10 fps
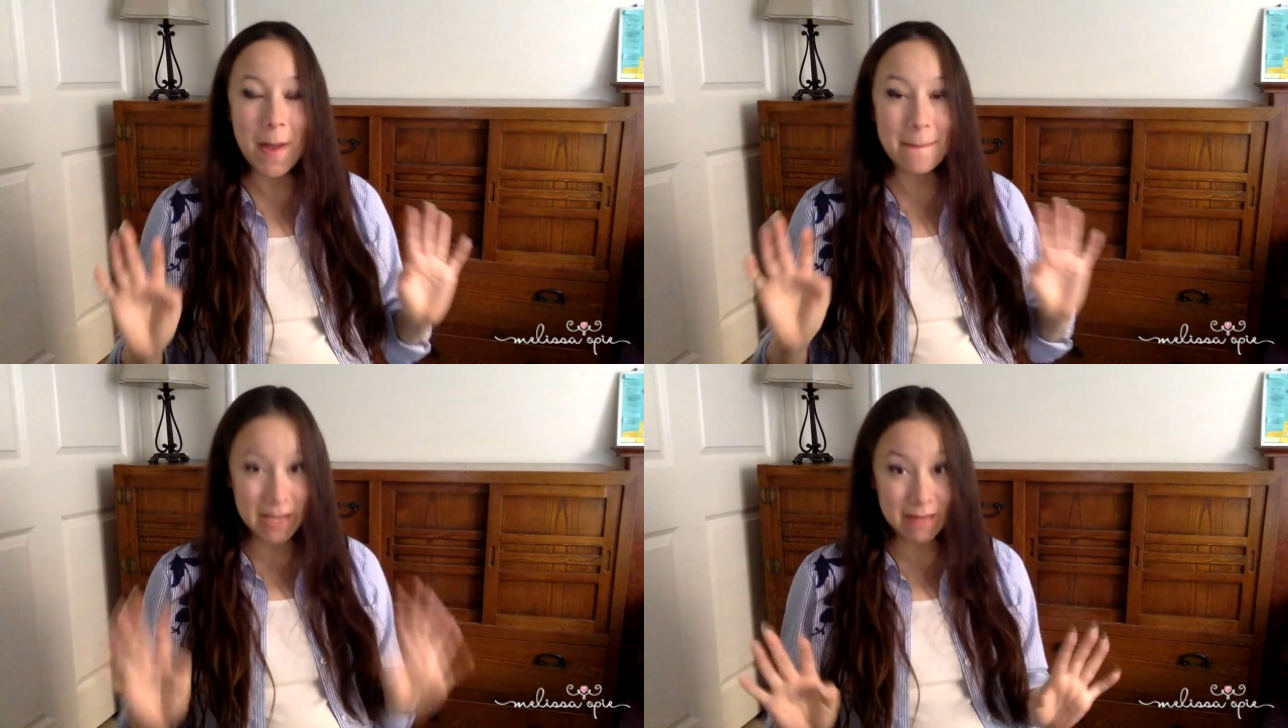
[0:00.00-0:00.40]

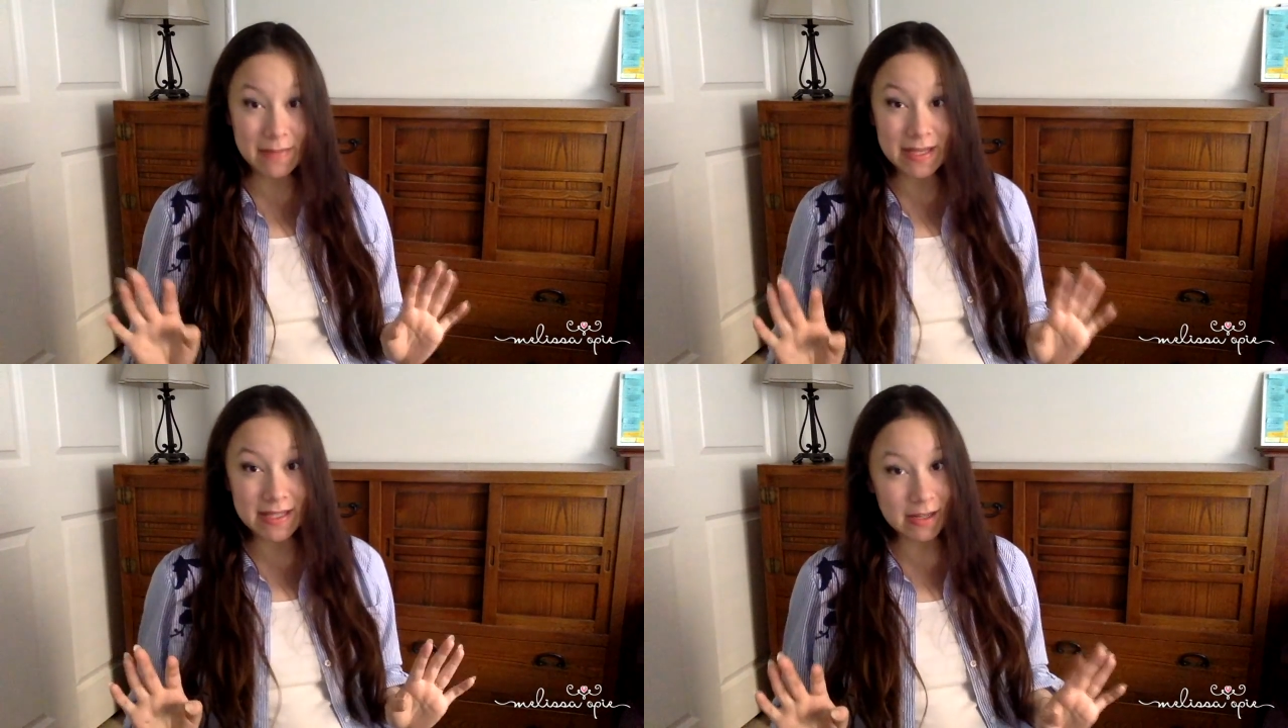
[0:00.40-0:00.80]

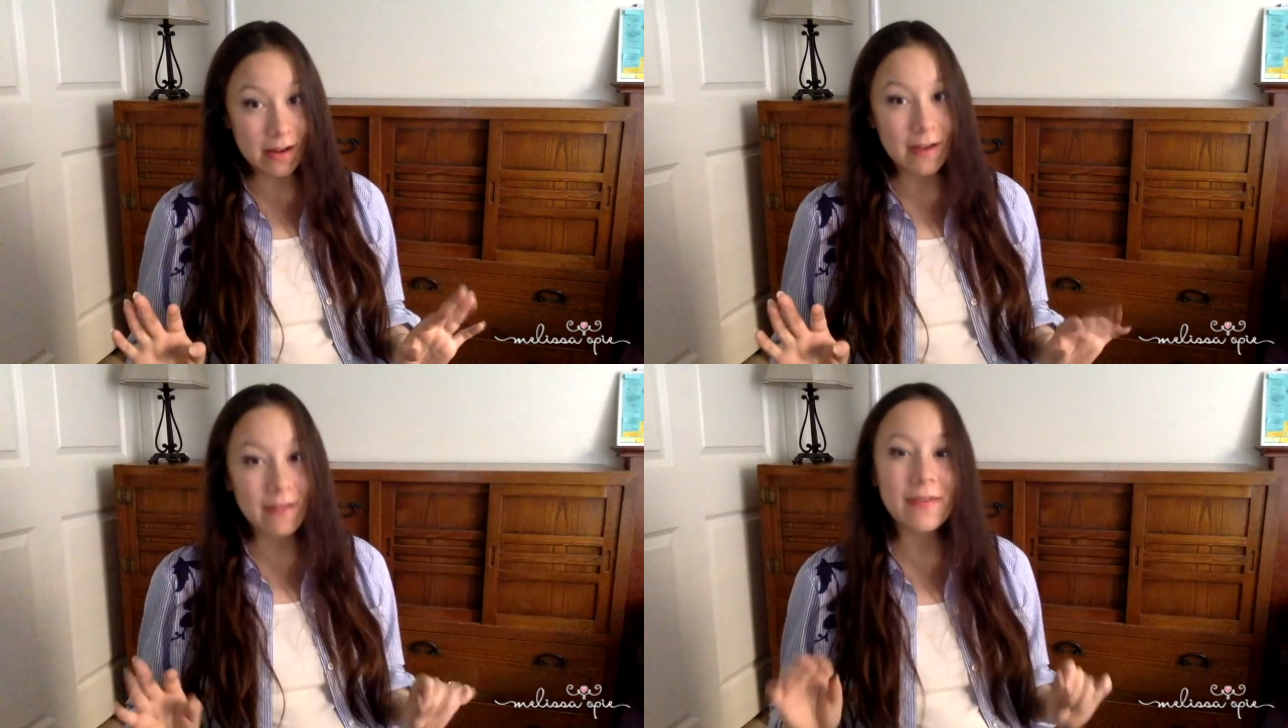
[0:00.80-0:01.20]
baby
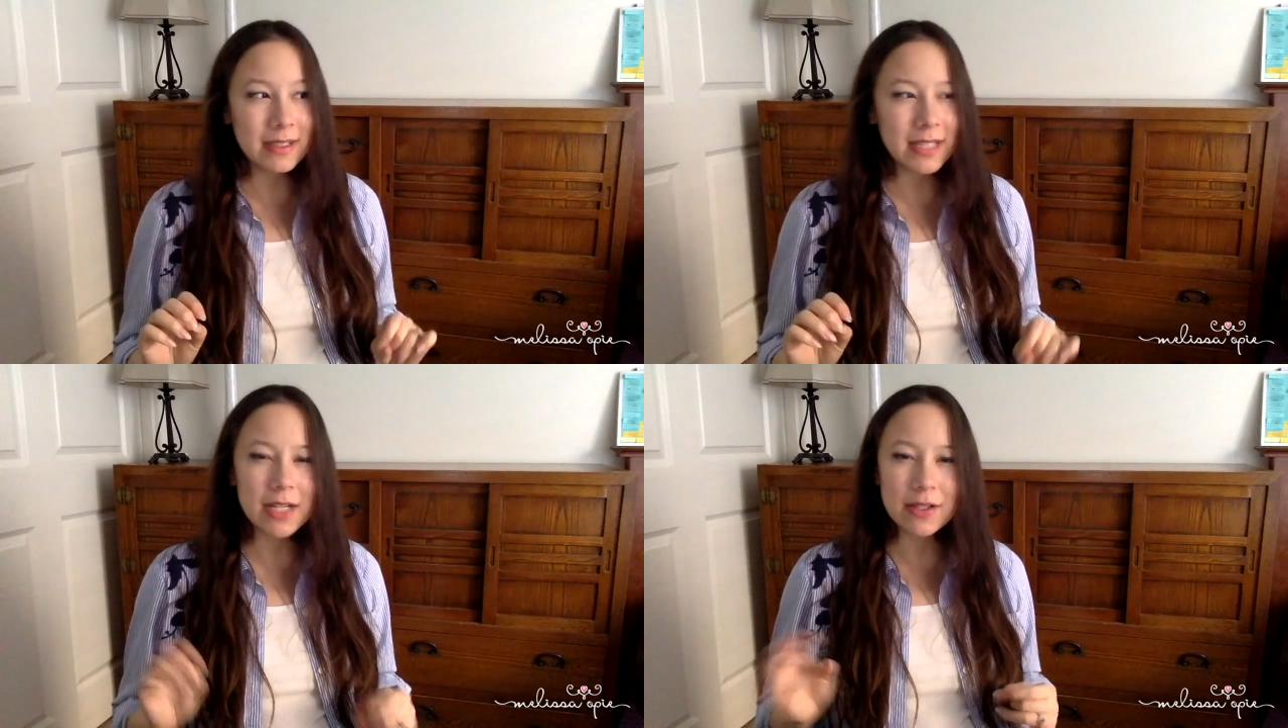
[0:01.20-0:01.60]
stuff,
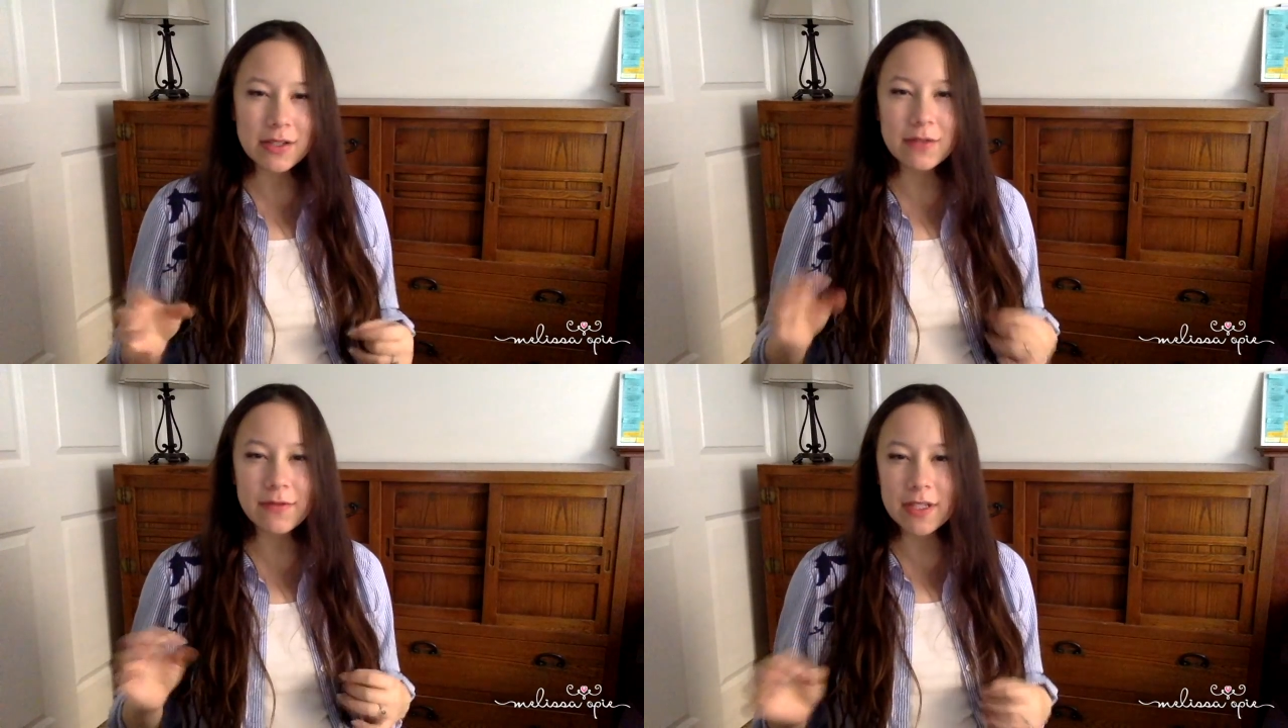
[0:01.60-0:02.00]
it
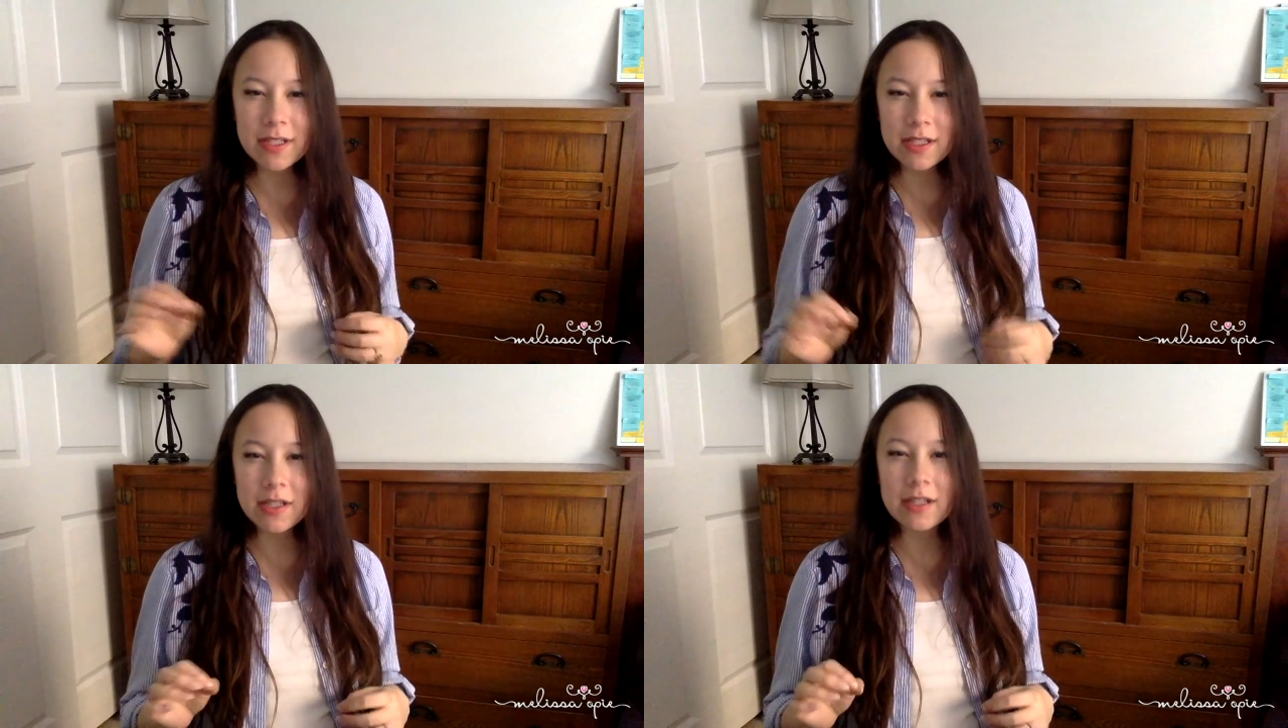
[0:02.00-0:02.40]
also
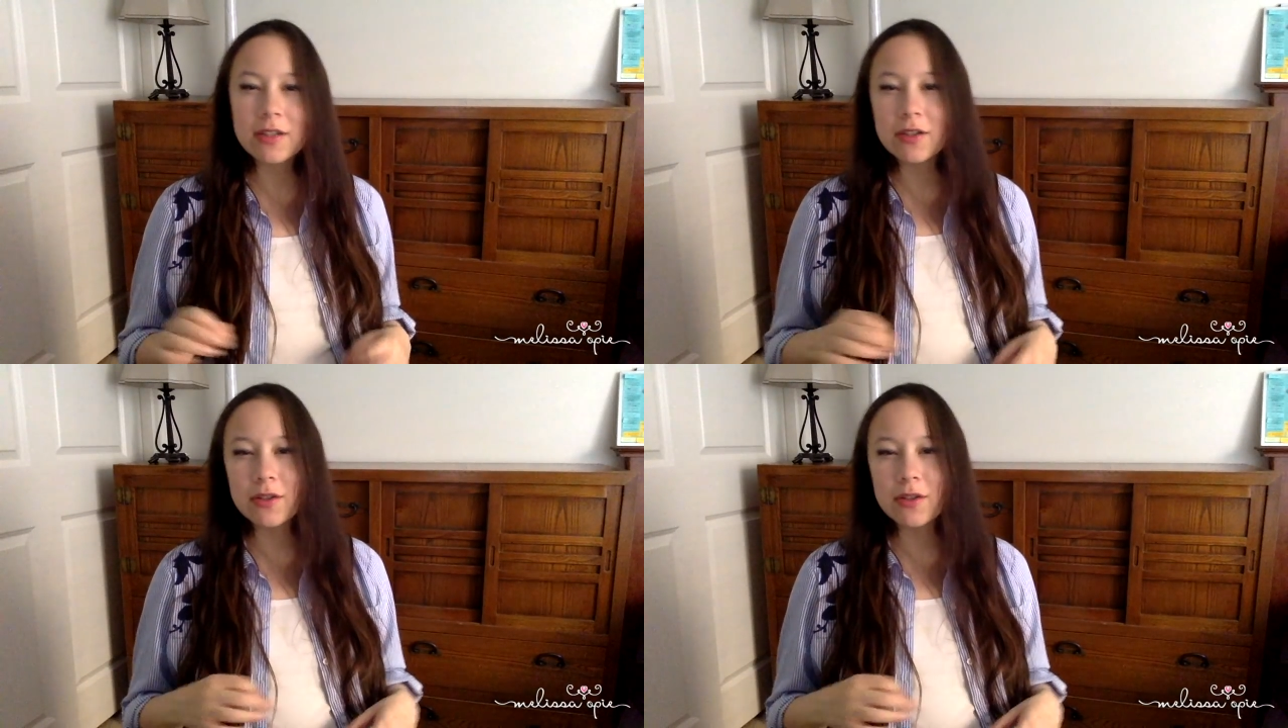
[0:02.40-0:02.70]
feels good